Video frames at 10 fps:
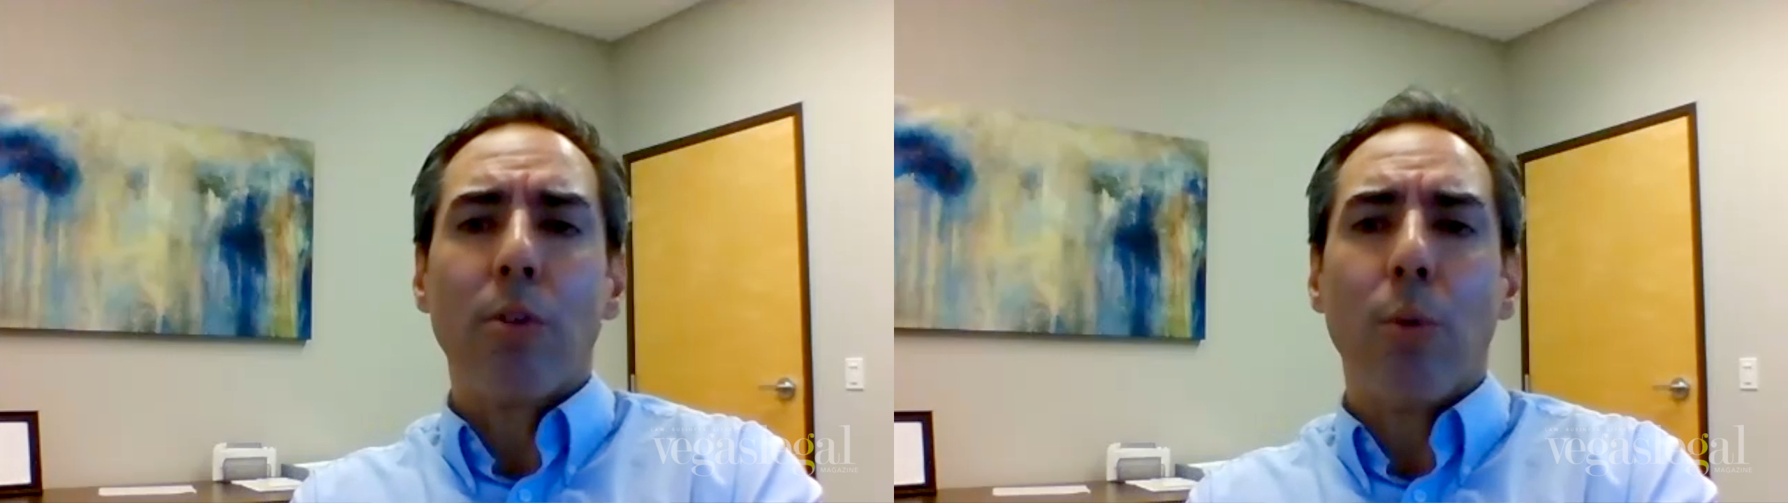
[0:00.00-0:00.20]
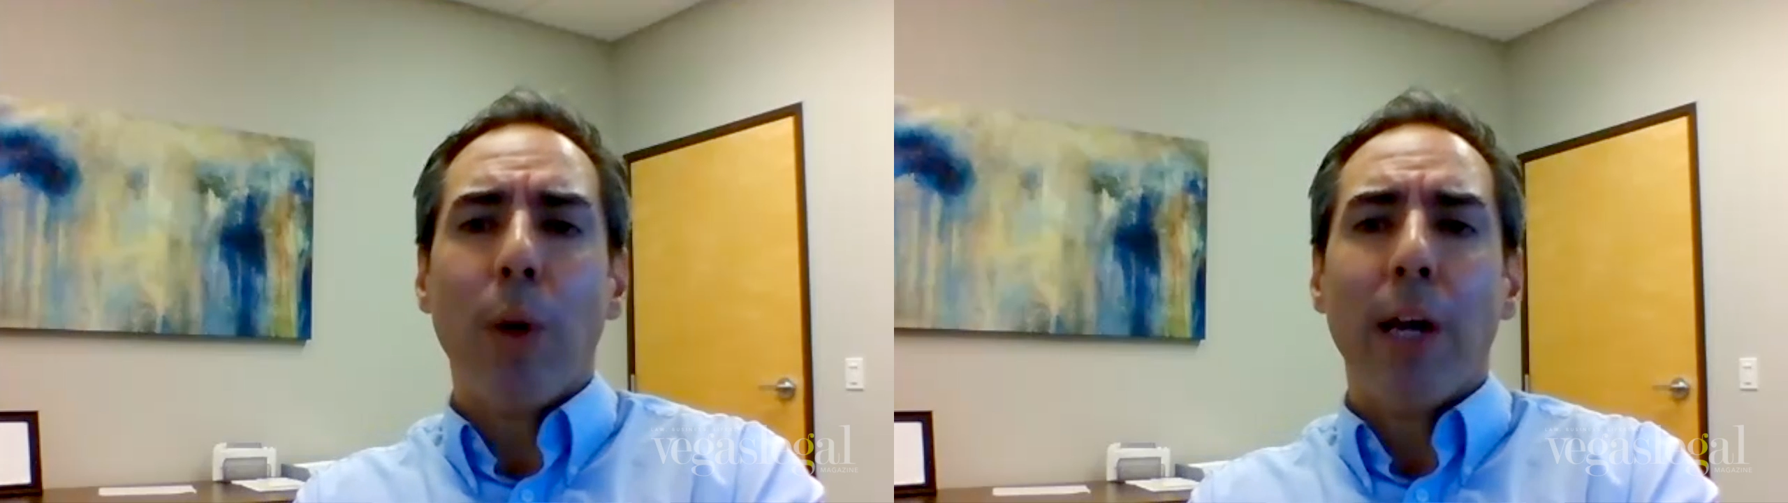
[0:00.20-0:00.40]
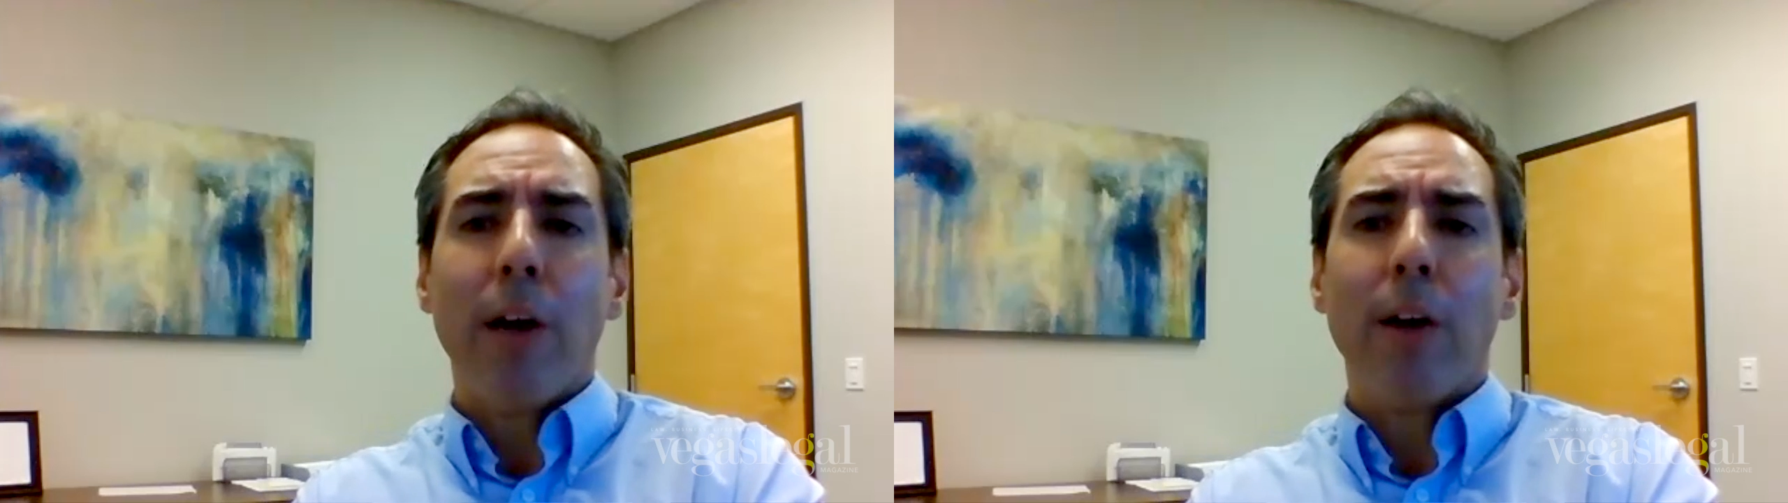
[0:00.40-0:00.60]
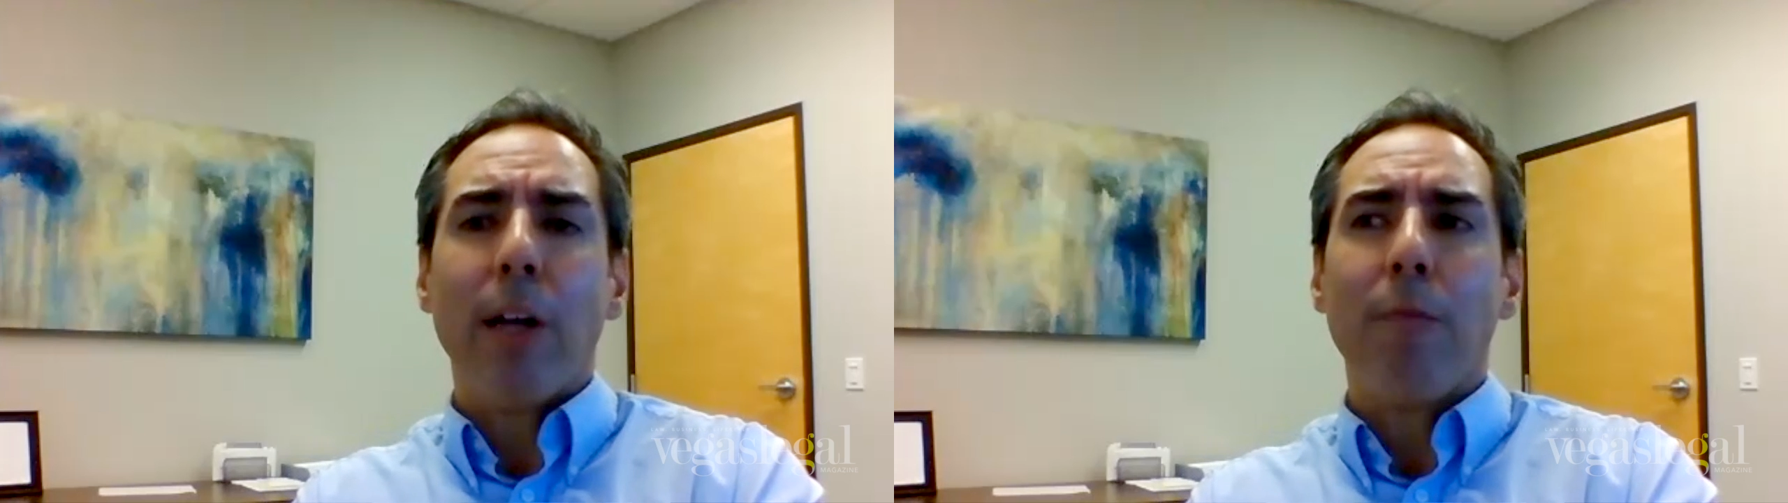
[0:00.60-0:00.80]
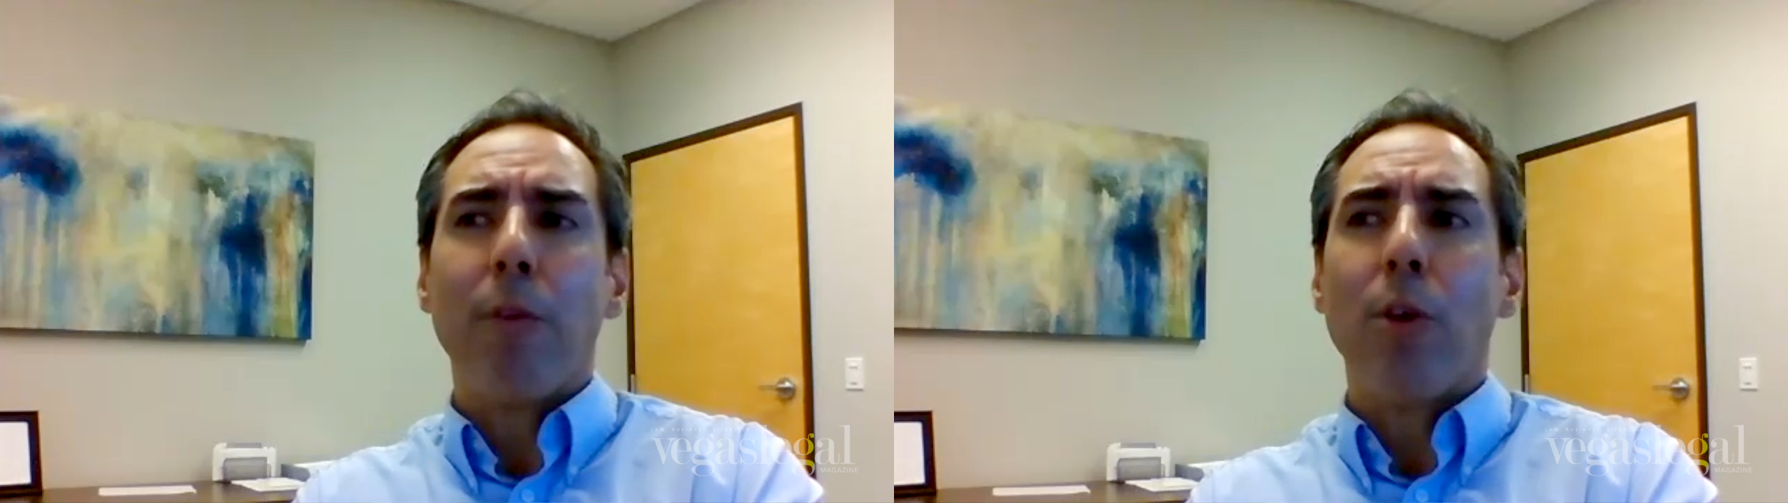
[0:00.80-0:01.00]
to where
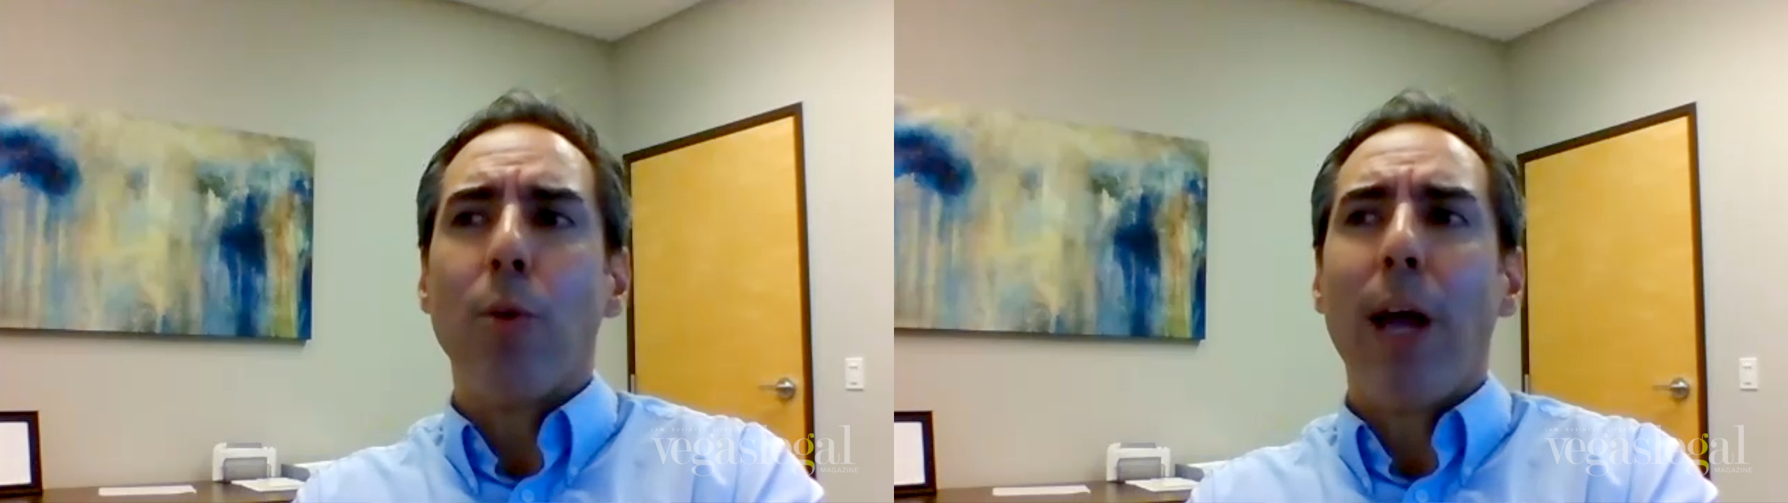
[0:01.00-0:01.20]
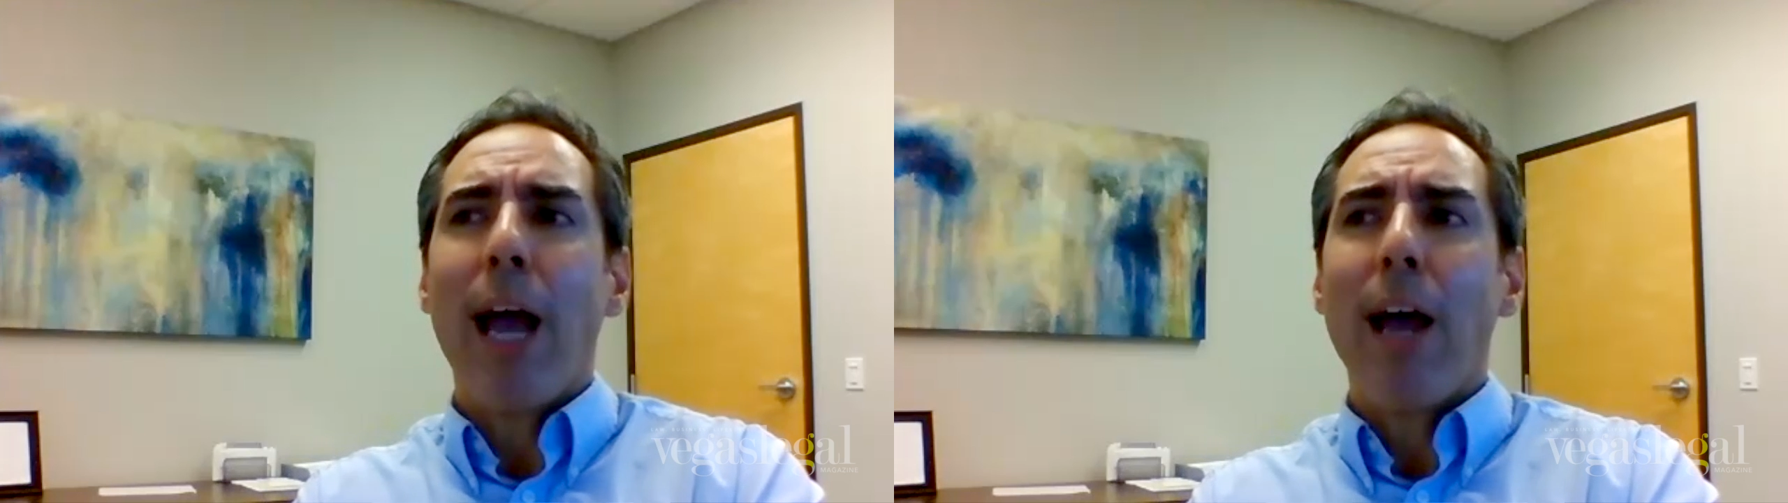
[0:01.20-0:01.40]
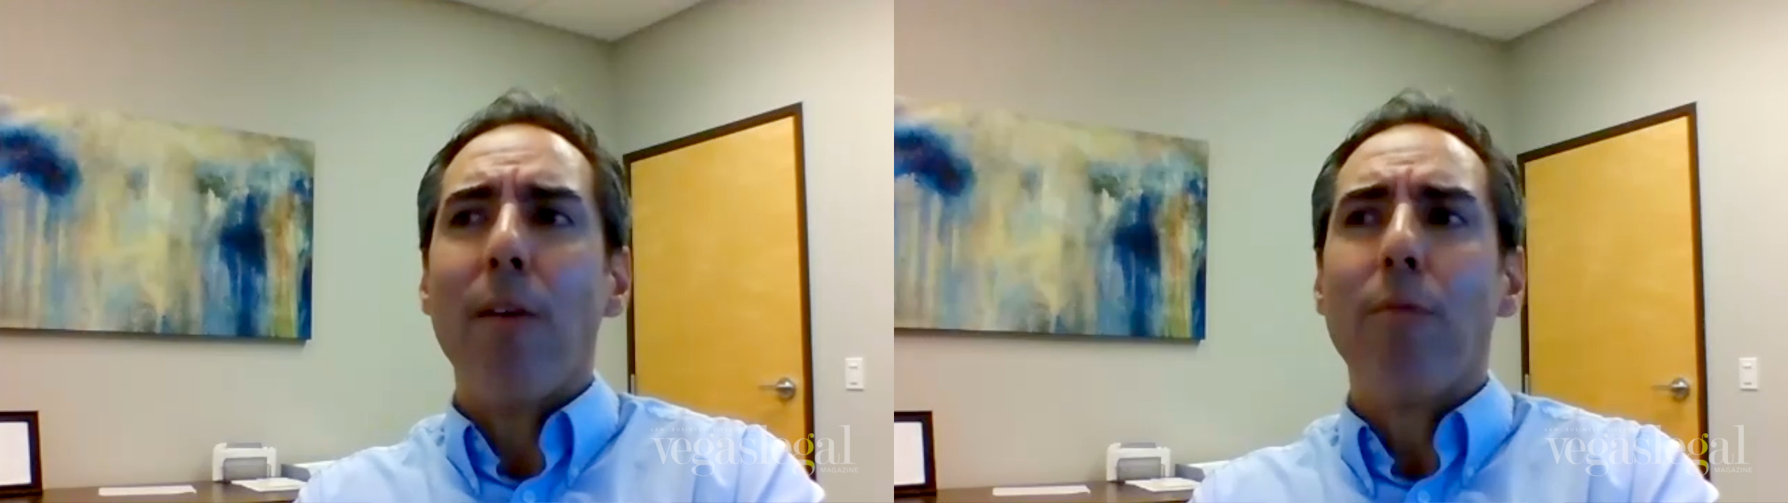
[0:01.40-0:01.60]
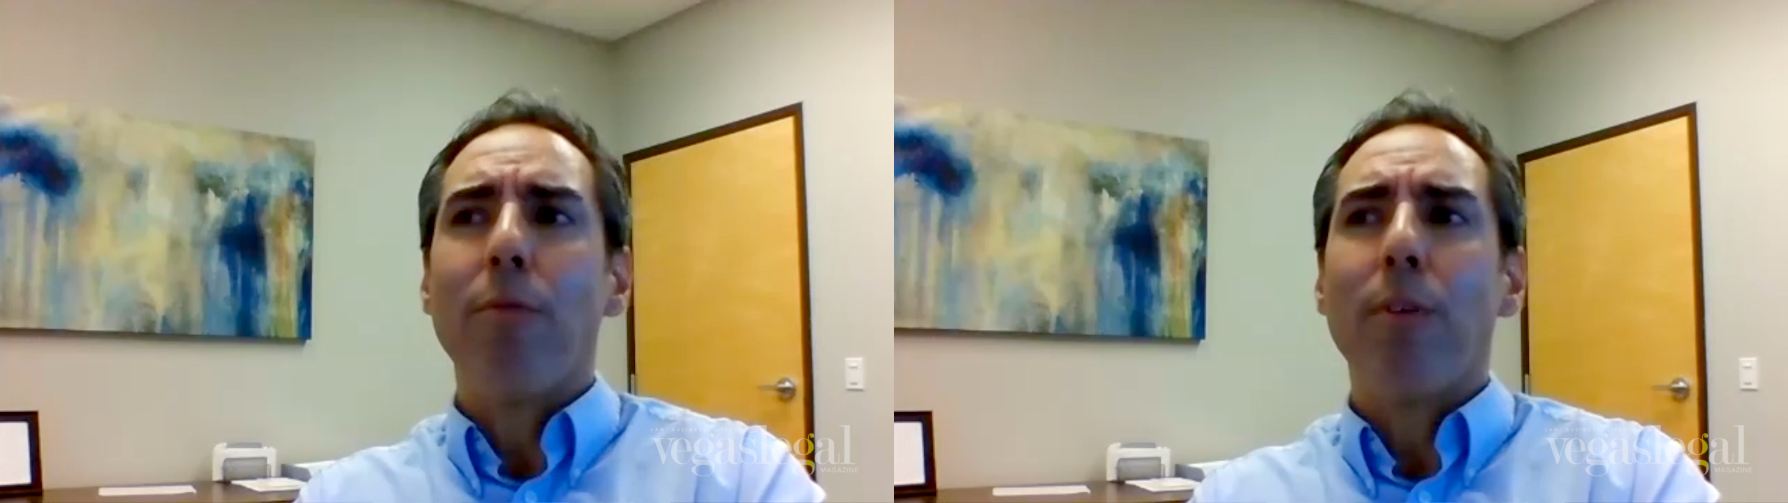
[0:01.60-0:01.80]
if you have